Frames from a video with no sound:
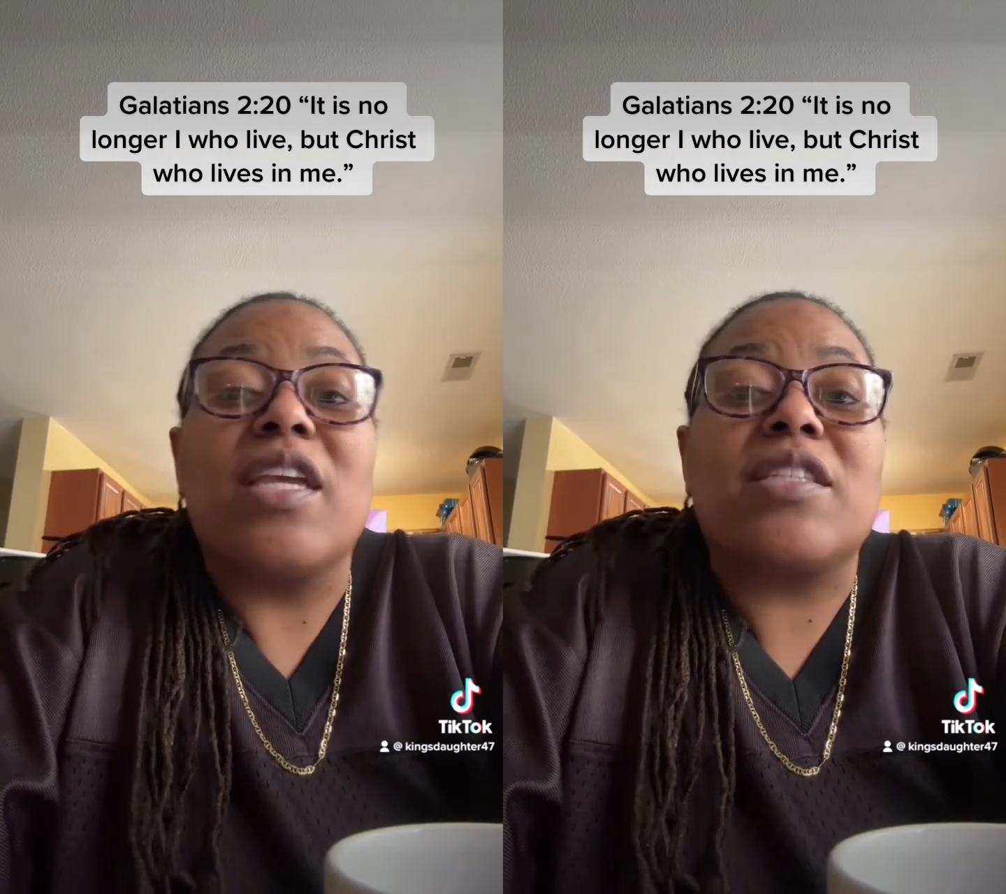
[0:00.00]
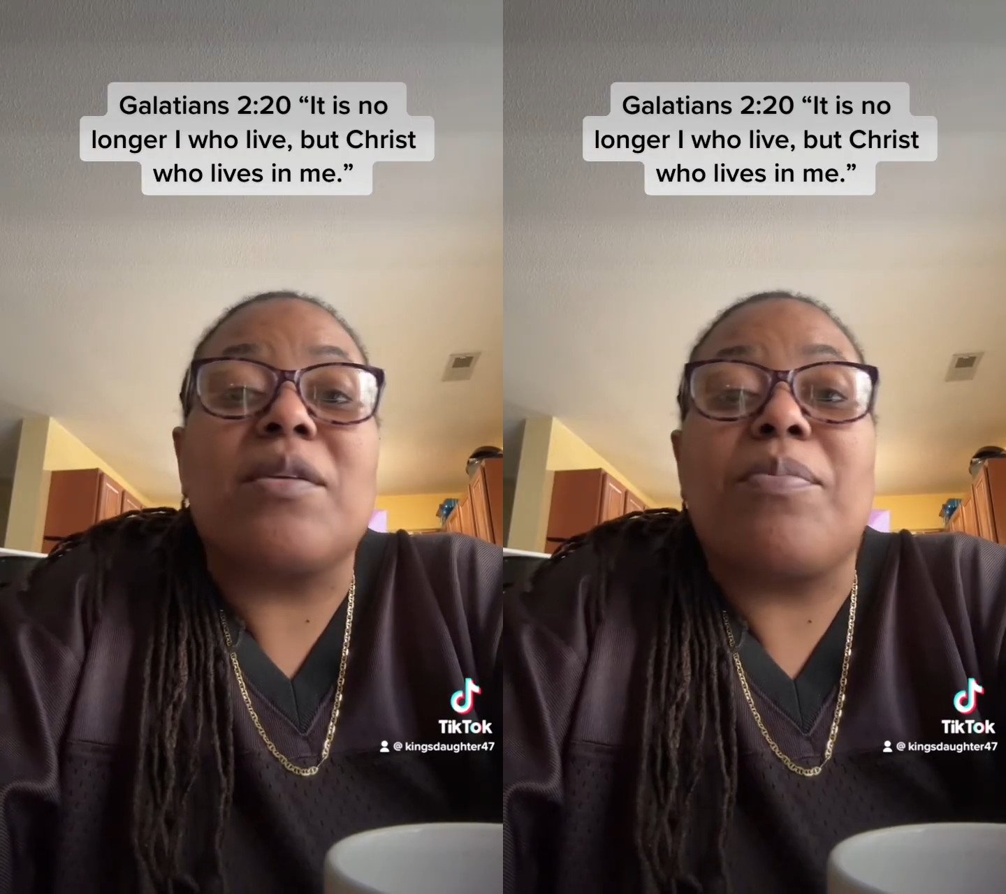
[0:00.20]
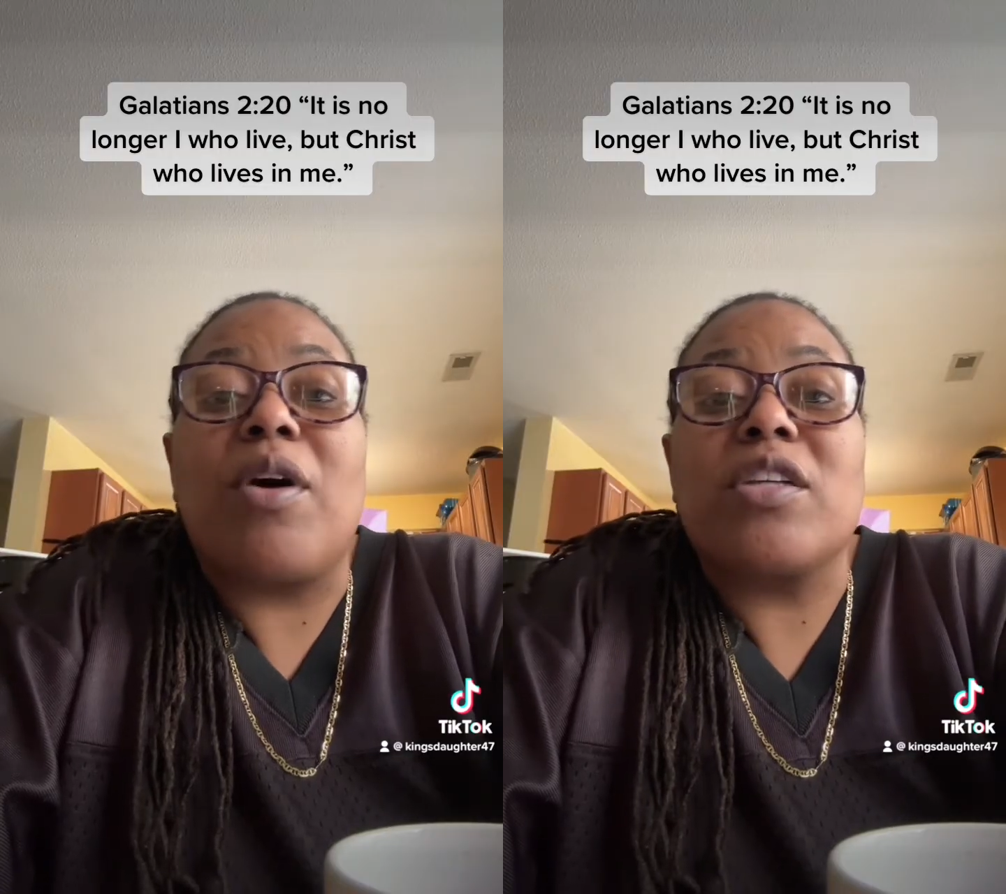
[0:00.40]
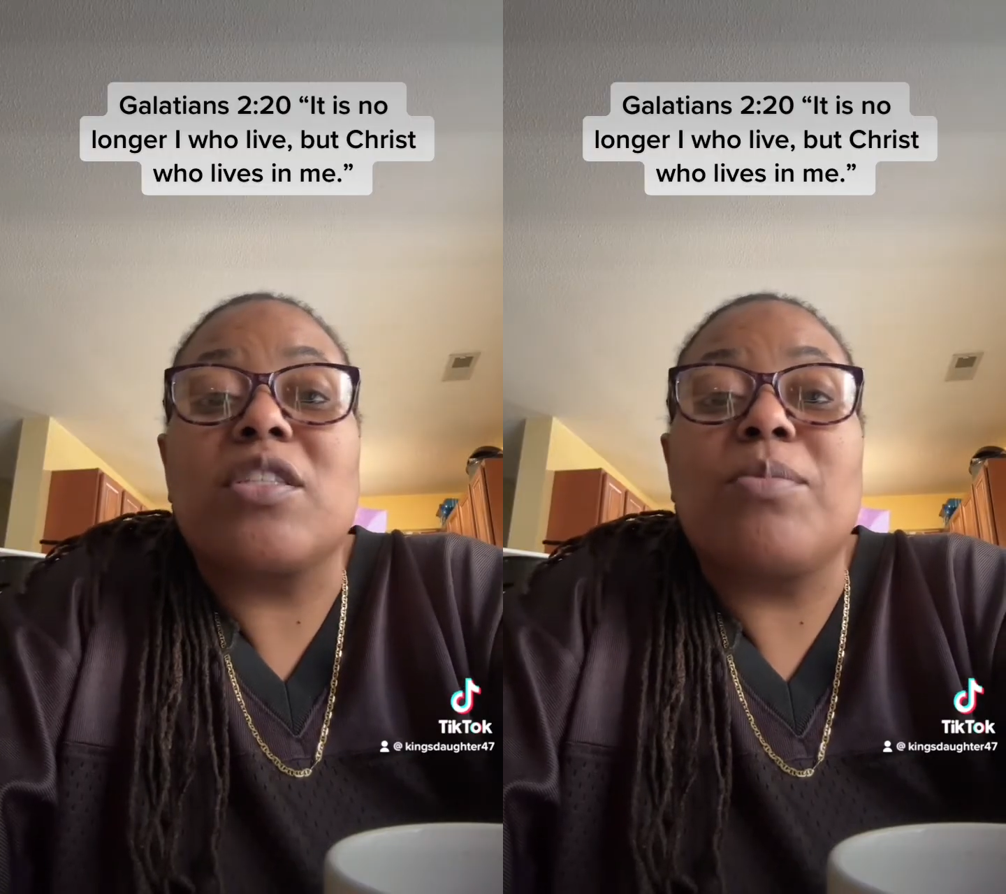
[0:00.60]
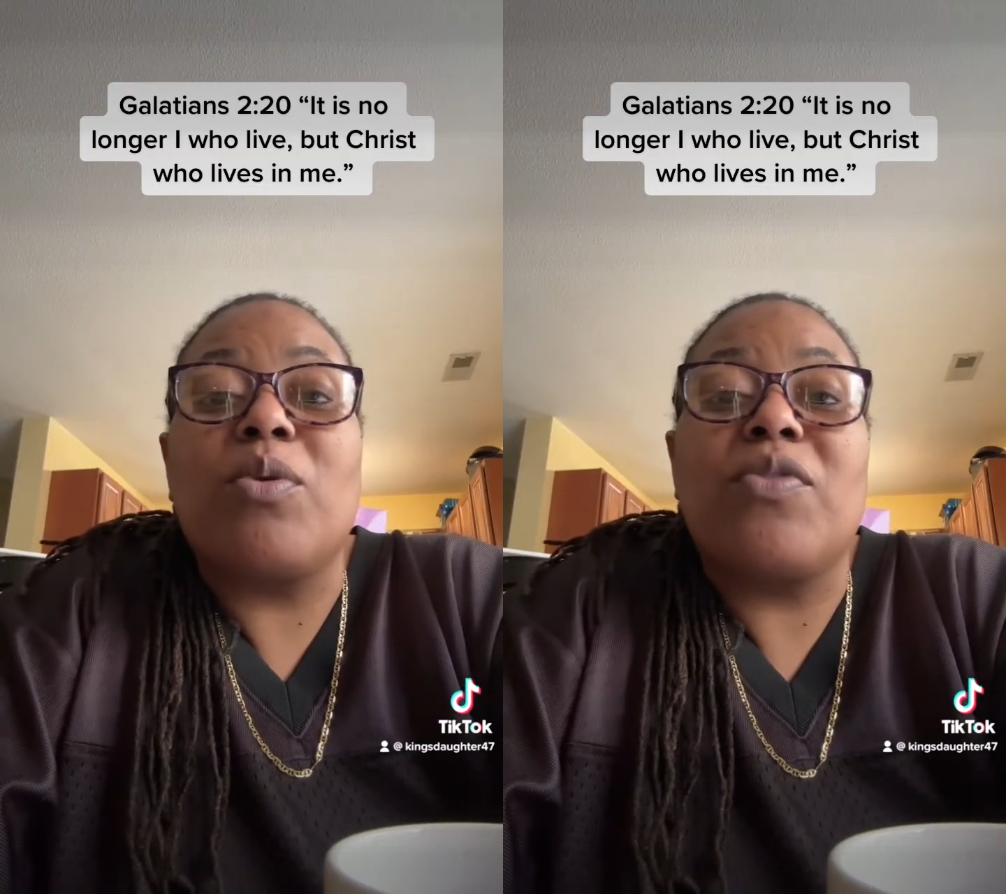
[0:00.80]
it's
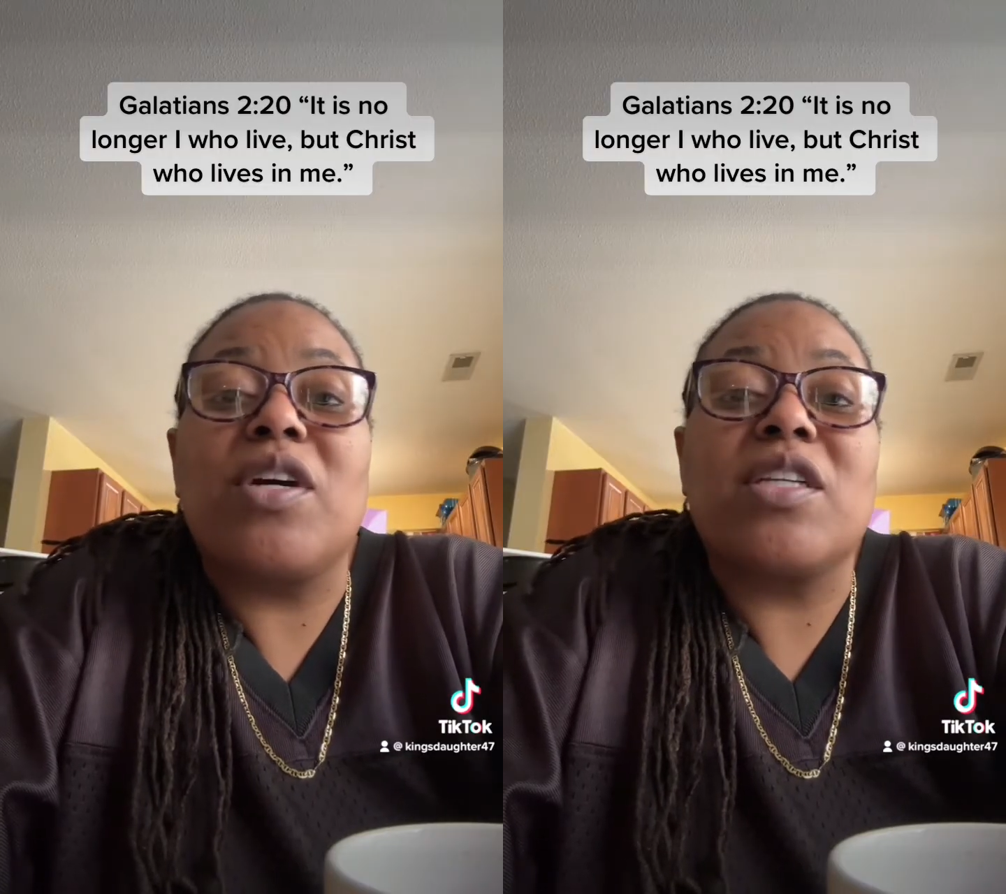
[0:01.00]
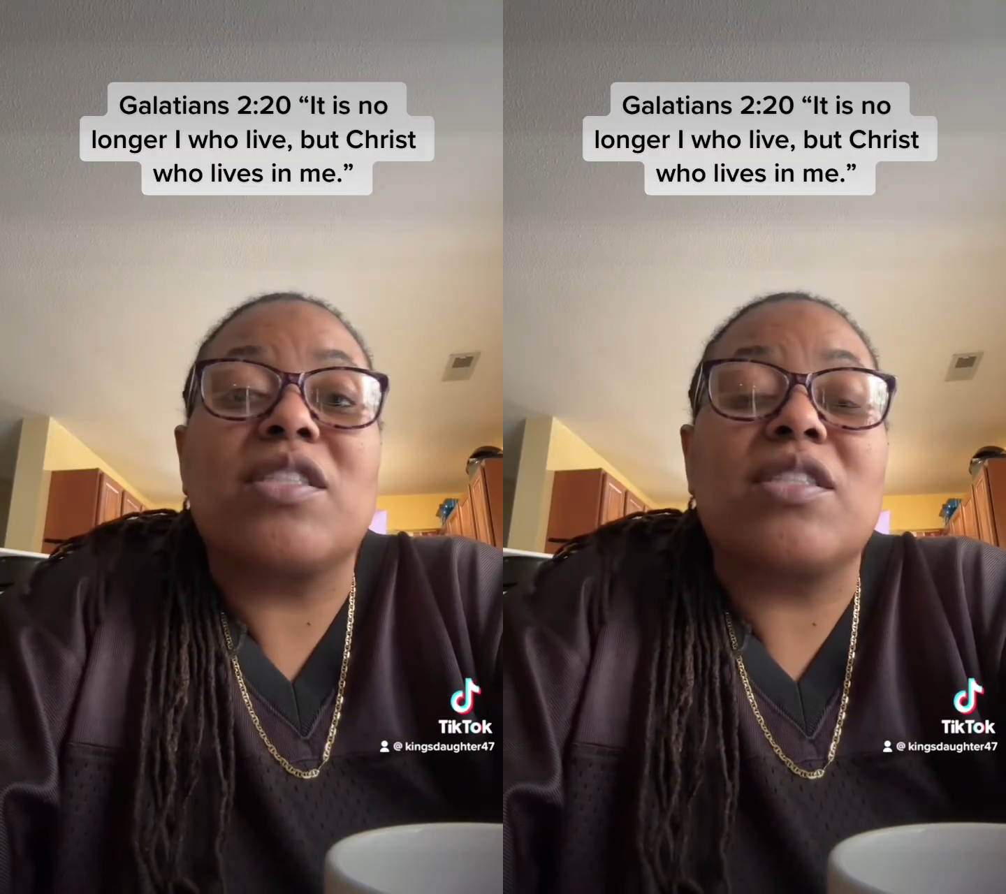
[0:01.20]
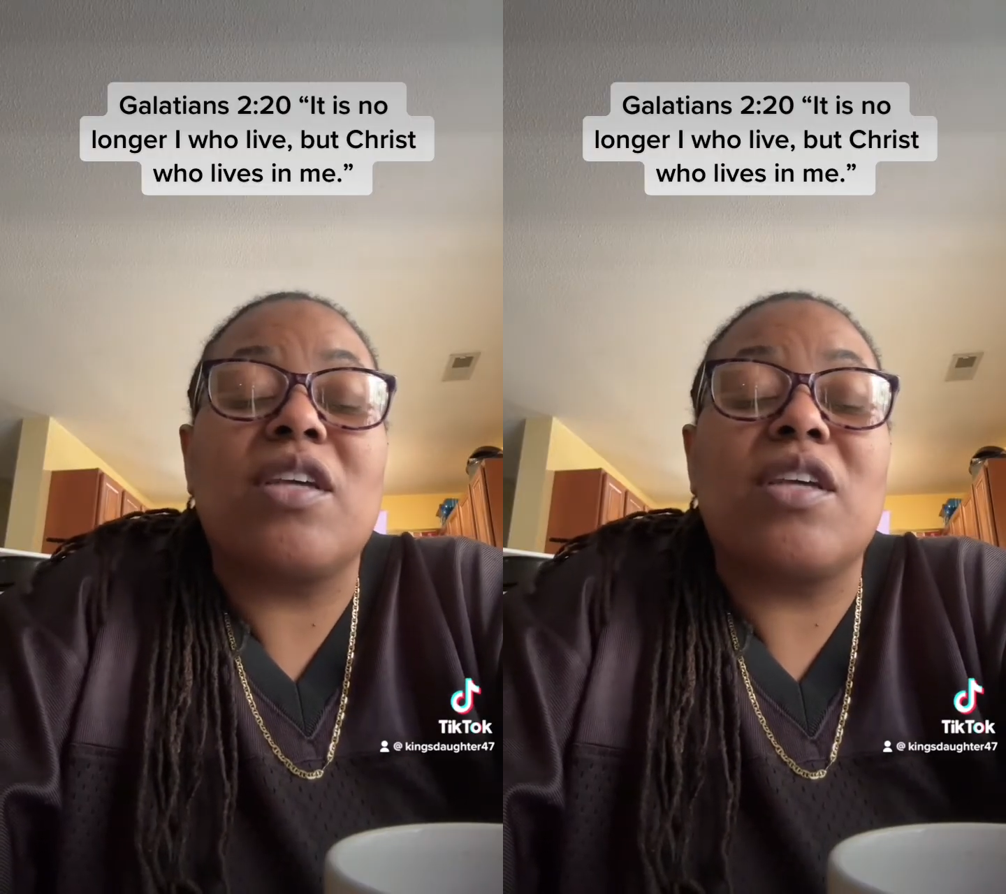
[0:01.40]
impossible for us